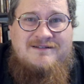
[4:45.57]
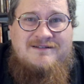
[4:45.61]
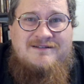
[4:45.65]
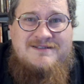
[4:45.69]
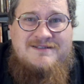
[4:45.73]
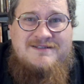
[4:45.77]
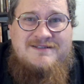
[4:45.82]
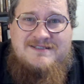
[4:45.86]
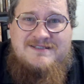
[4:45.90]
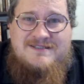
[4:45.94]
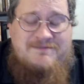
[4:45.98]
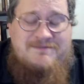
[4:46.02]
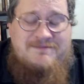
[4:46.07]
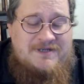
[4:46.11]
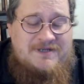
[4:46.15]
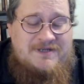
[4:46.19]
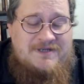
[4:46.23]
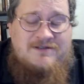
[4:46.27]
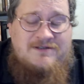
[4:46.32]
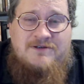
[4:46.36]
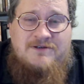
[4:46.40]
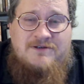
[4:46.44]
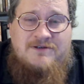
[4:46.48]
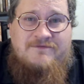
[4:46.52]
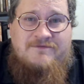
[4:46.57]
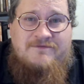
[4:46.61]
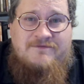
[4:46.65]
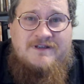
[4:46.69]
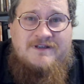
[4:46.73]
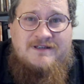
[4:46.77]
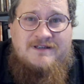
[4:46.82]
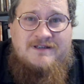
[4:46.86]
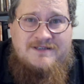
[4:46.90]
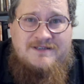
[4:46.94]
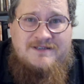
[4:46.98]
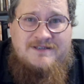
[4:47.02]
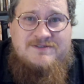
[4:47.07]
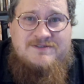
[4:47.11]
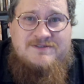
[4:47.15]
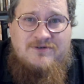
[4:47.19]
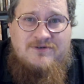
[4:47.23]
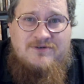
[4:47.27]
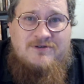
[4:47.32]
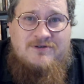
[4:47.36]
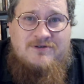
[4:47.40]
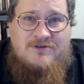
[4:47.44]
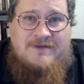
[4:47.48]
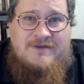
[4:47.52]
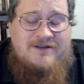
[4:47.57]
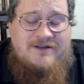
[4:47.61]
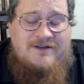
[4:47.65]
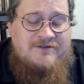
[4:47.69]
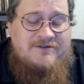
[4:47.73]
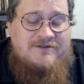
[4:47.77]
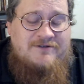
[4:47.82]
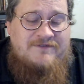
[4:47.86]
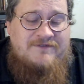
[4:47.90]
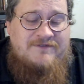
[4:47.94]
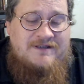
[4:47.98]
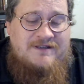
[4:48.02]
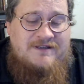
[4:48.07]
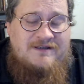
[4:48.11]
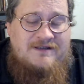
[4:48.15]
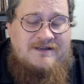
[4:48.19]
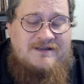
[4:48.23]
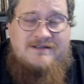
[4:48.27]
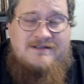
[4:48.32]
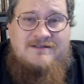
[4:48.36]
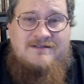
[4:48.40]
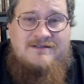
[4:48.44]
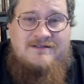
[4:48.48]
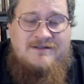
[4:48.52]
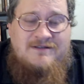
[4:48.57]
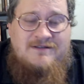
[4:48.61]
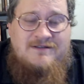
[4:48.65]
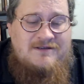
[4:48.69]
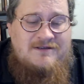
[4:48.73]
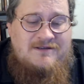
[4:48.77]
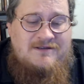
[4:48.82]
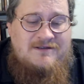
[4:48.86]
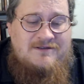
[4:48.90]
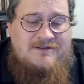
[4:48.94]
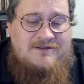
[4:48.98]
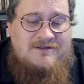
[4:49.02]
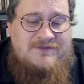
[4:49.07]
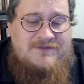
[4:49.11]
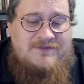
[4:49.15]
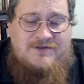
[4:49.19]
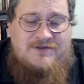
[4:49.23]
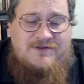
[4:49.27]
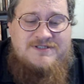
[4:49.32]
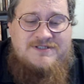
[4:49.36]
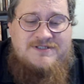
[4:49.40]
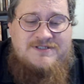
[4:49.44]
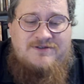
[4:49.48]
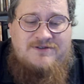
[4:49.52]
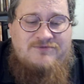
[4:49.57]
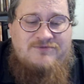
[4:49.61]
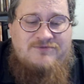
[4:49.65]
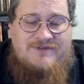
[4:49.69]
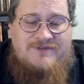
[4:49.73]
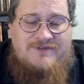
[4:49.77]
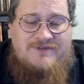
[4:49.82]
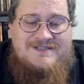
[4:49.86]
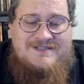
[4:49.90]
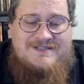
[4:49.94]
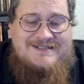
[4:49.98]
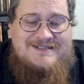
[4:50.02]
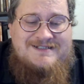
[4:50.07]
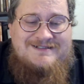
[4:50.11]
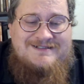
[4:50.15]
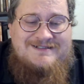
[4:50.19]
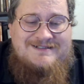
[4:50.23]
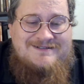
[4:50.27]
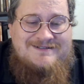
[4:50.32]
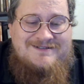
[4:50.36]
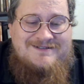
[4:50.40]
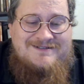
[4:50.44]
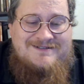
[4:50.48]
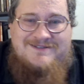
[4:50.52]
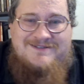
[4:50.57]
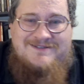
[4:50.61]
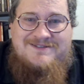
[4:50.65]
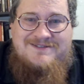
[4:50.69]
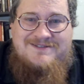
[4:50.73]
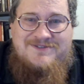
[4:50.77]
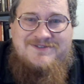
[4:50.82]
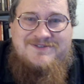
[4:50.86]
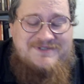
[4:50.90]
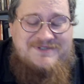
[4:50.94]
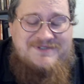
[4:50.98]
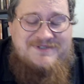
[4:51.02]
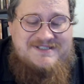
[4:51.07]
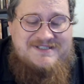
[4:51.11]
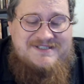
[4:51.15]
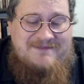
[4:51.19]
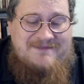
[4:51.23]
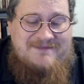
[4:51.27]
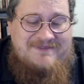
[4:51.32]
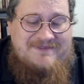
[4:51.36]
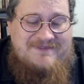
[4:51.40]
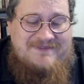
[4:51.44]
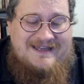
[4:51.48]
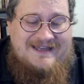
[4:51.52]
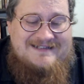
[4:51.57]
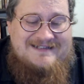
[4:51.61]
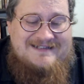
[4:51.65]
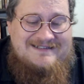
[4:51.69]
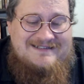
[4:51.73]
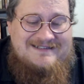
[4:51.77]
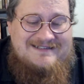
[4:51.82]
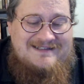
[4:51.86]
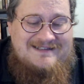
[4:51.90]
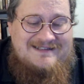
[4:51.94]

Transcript: This is a biography, a historical biography, and there's no reason to accept that.